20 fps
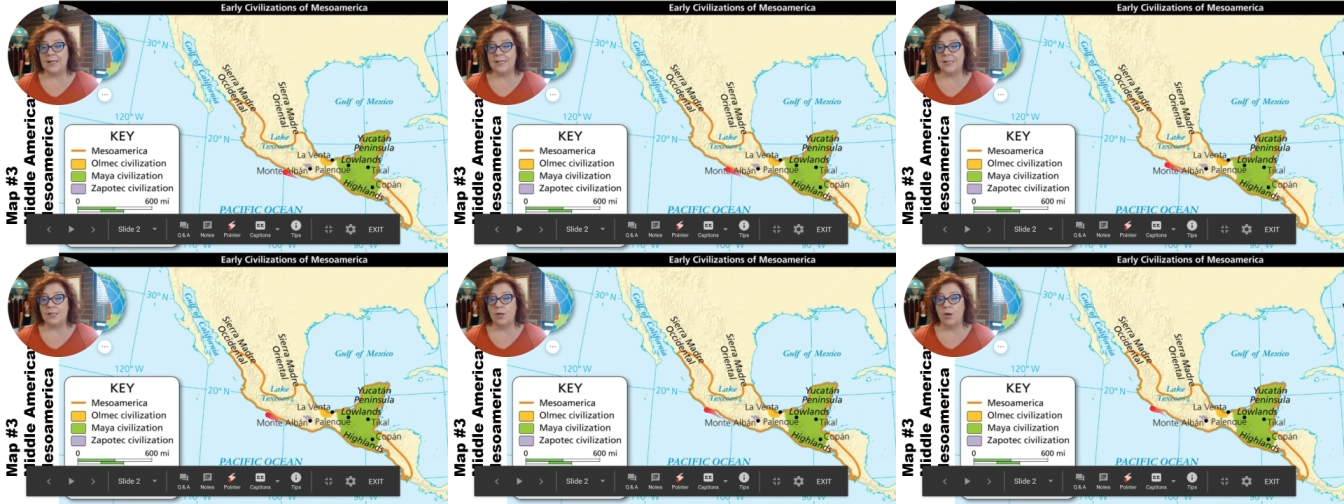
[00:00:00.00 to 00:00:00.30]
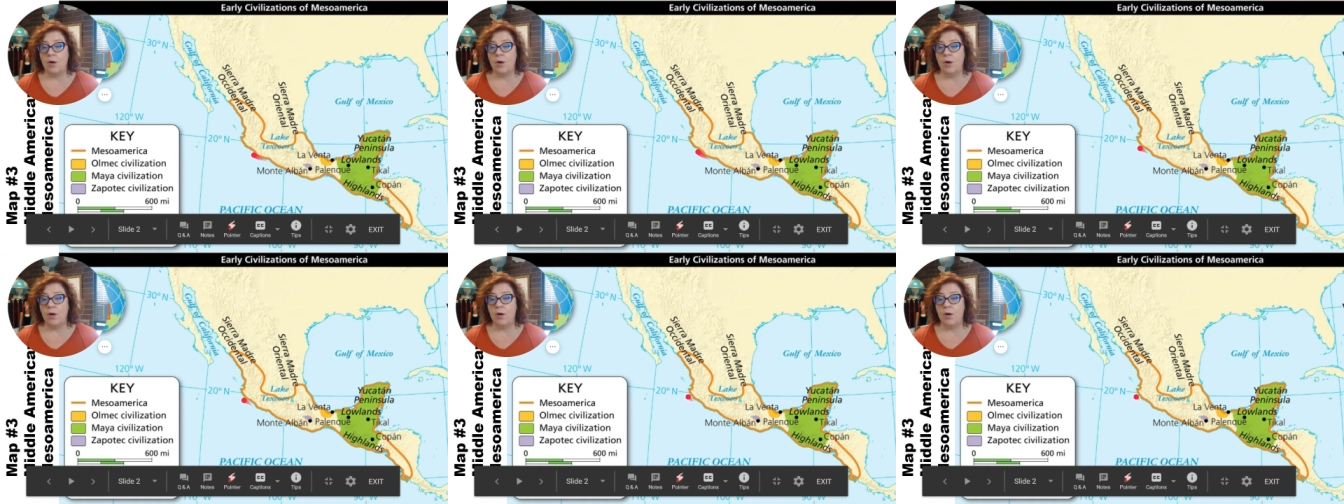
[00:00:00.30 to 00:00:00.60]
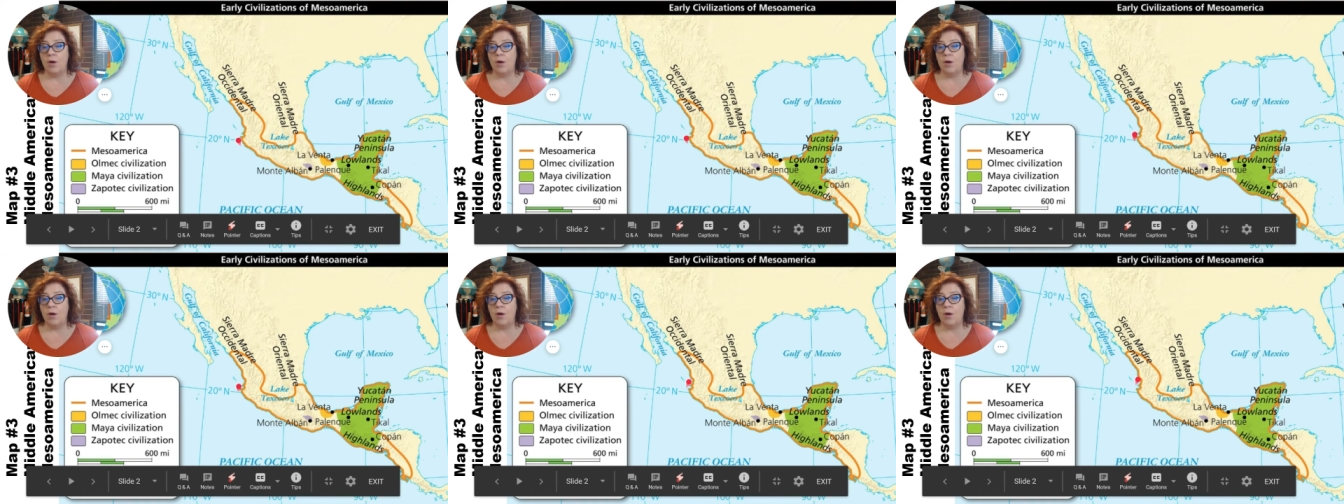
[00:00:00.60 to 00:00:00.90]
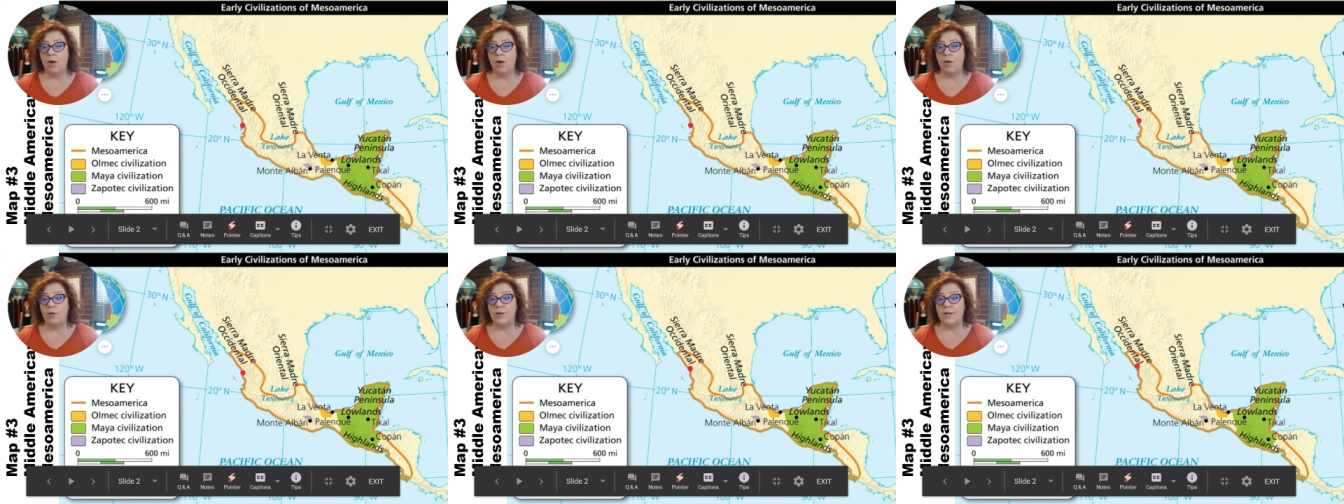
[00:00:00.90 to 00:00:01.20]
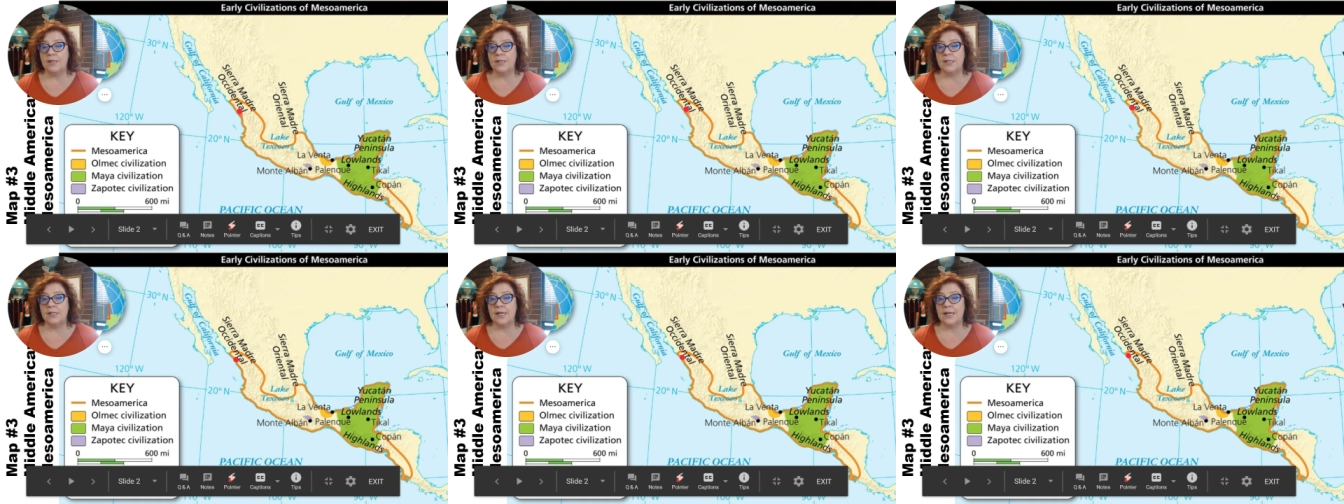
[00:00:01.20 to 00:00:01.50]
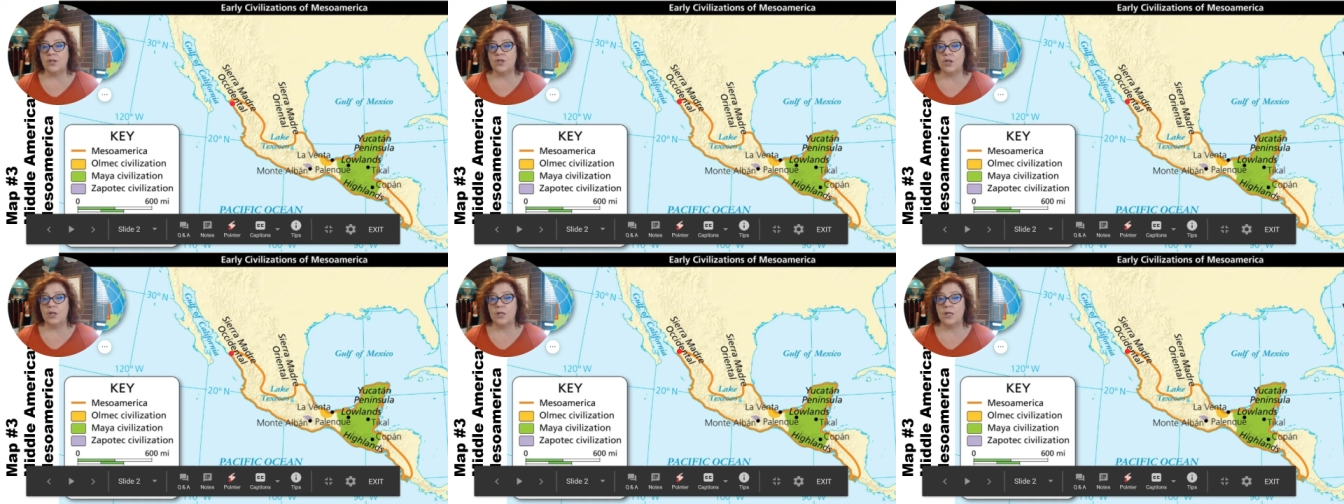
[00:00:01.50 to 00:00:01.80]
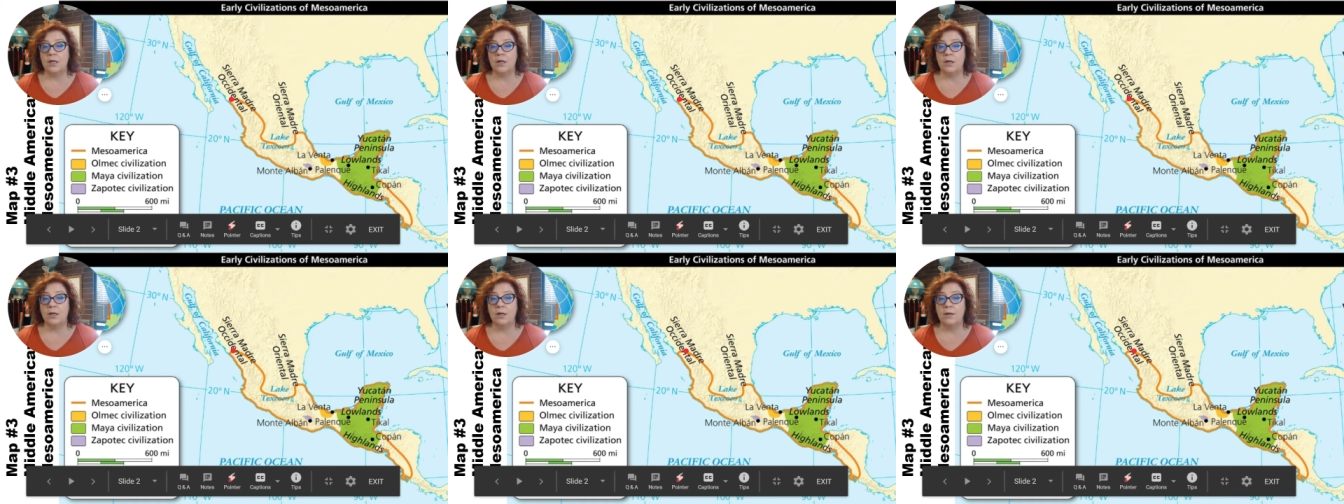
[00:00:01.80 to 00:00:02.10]
It's all this section
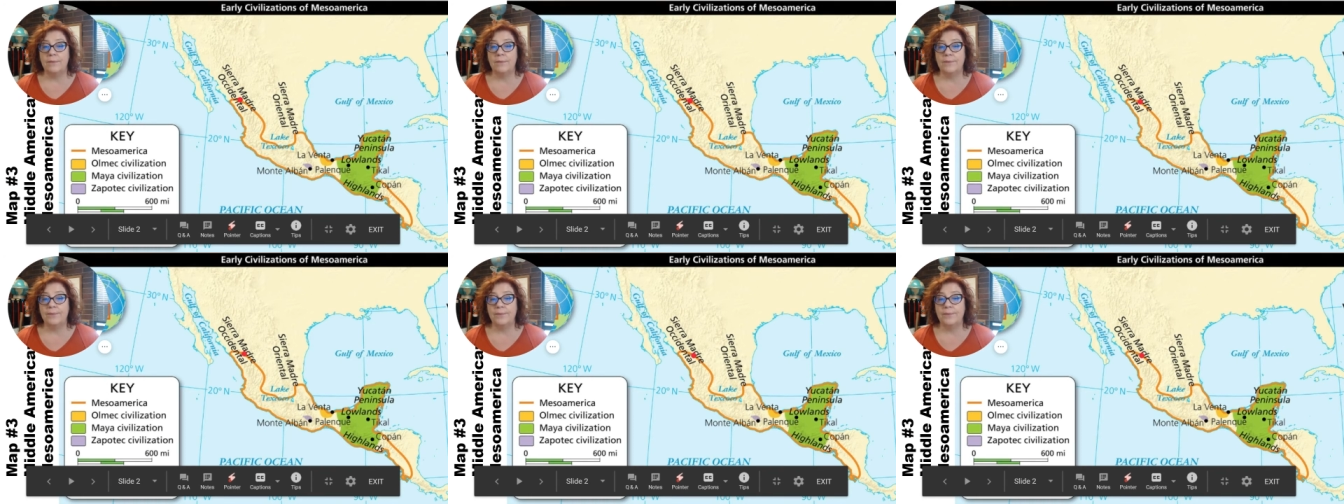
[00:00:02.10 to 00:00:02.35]
here.